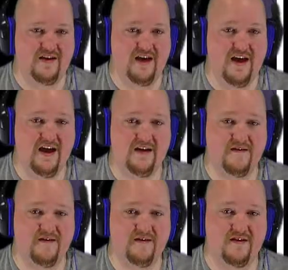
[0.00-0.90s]
Hey,
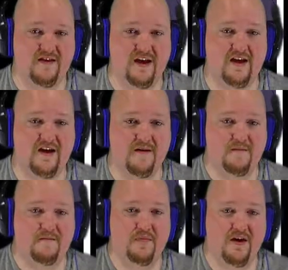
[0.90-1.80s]
lighten up,
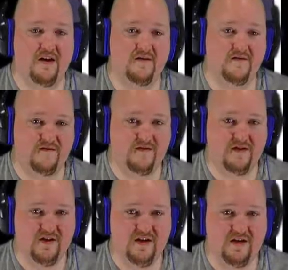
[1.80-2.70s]
bucko.
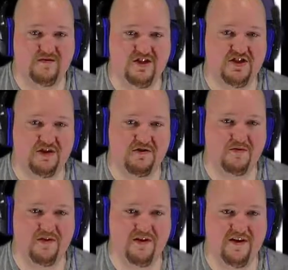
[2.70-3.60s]
I'm just joking
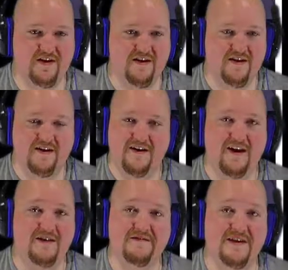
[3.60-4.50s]
with you. I
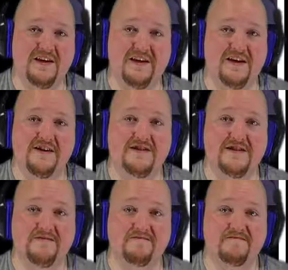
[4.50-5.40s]
don't think he is.
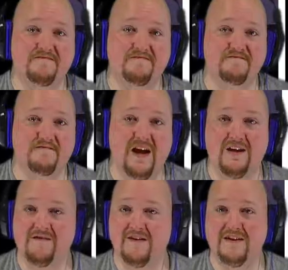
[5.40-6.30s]
I
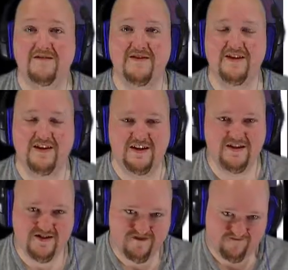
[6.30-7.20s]
really don't think he
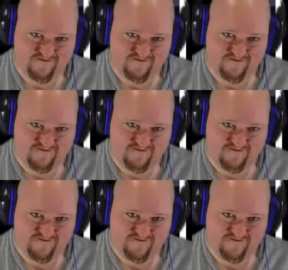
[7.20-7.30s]
is.